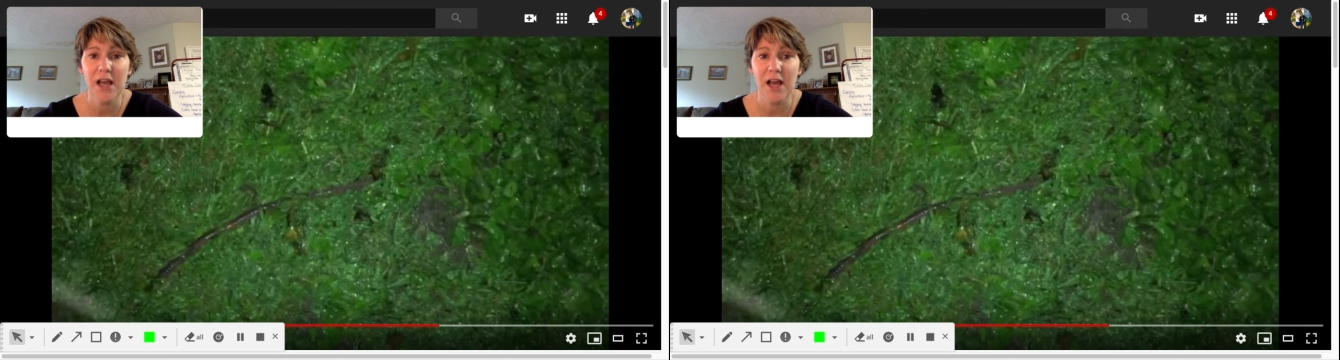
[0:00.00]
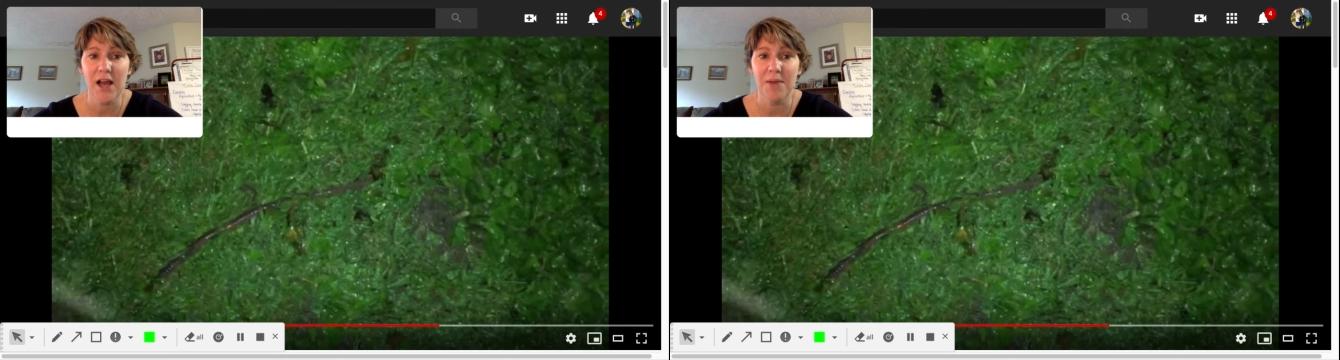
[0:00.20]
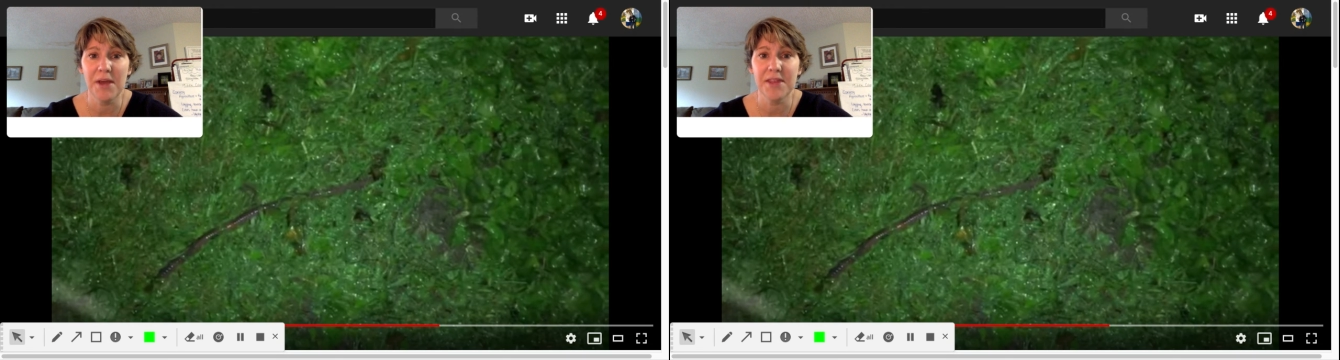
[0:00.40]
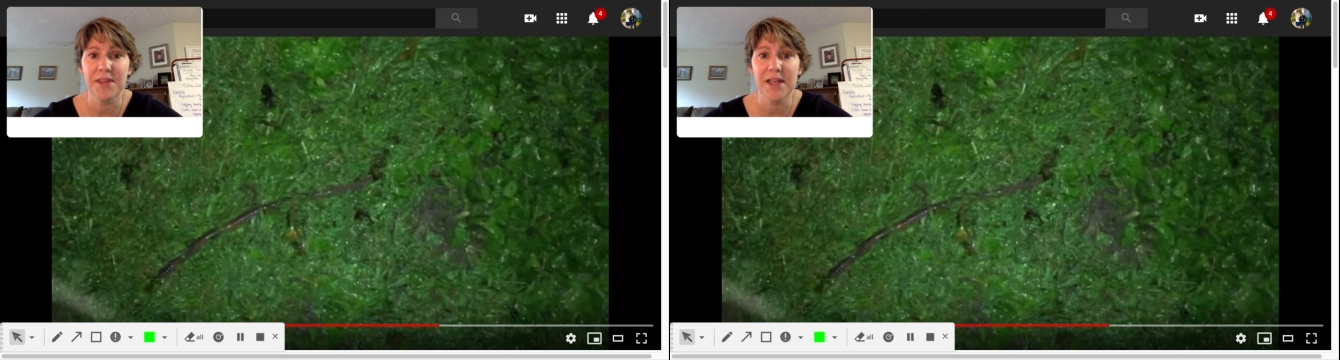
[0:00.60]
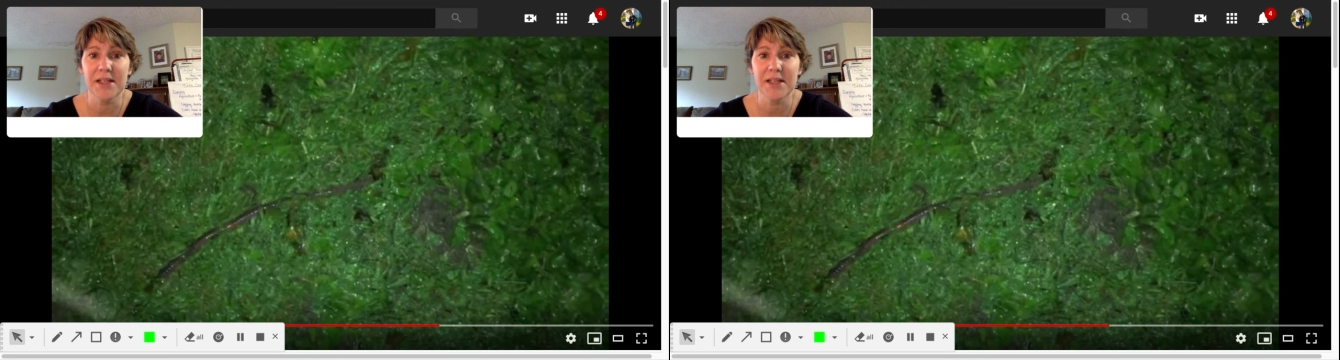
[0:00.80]
and
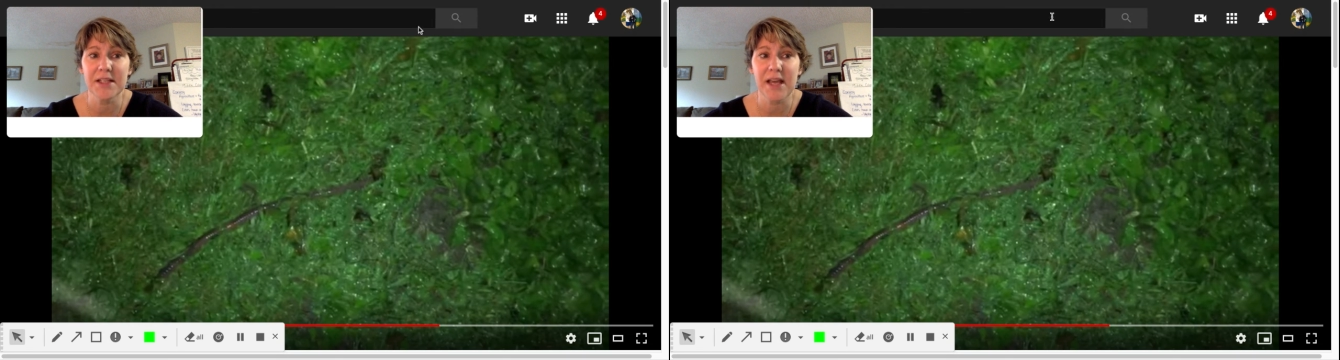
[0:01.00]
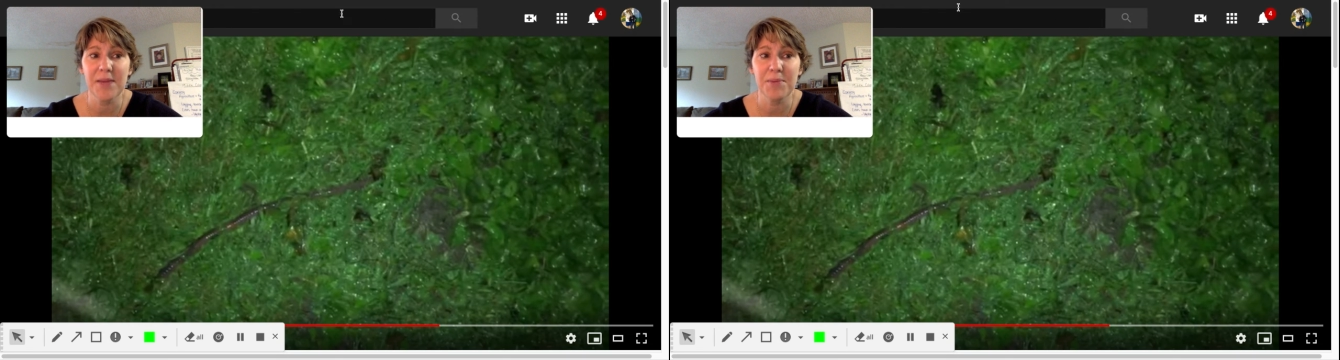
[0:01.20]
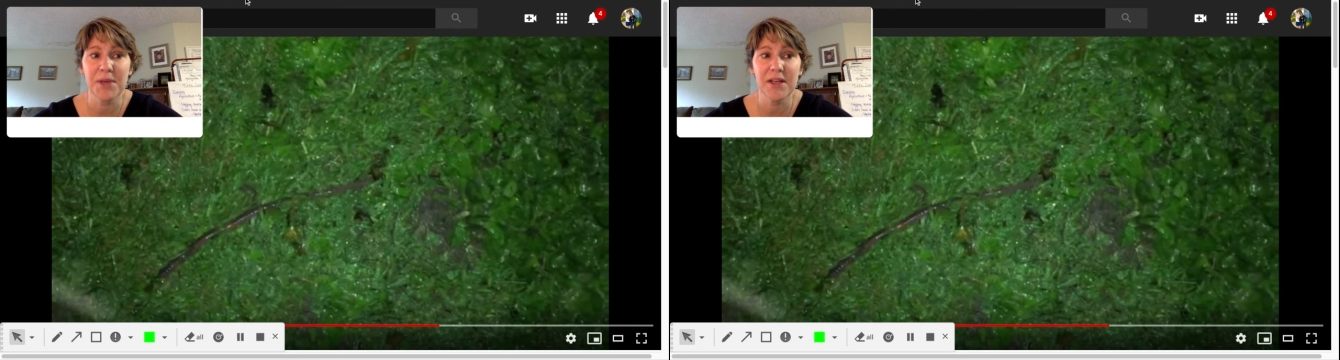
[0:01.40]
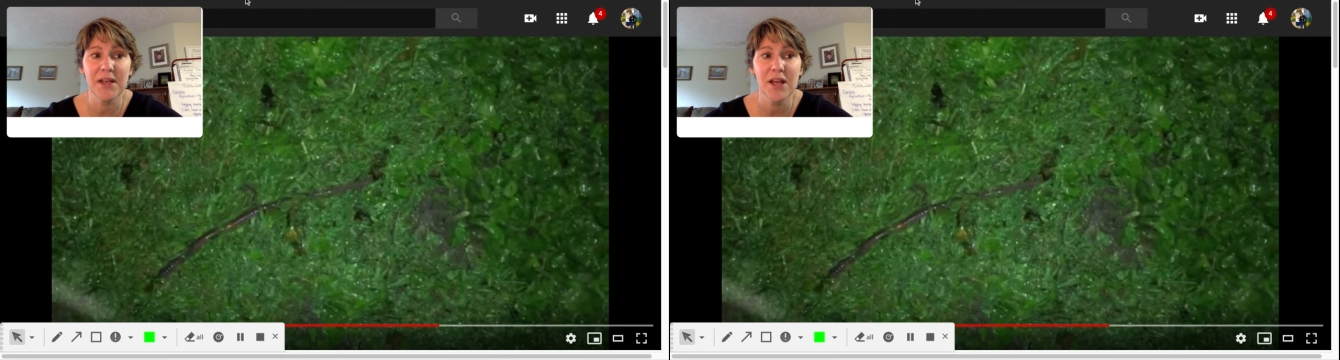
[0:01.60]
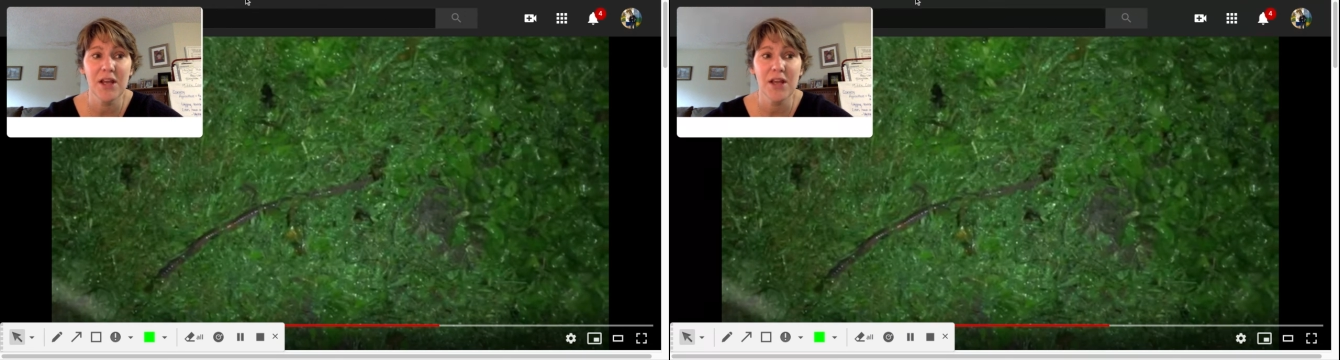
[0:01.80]
then type in
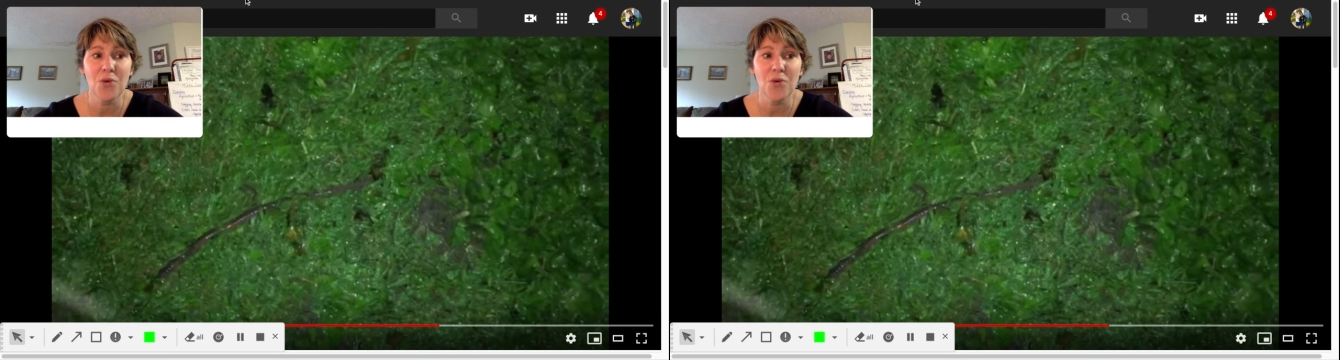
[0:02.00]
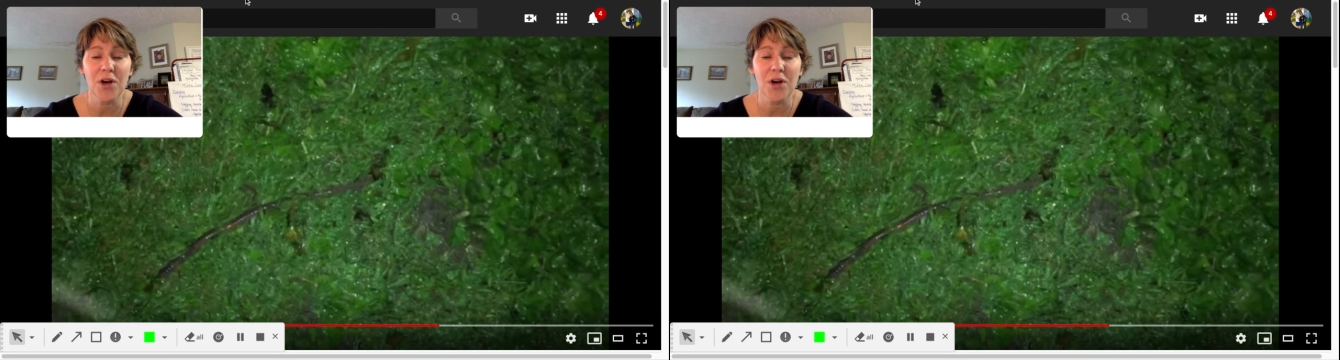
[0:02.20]
your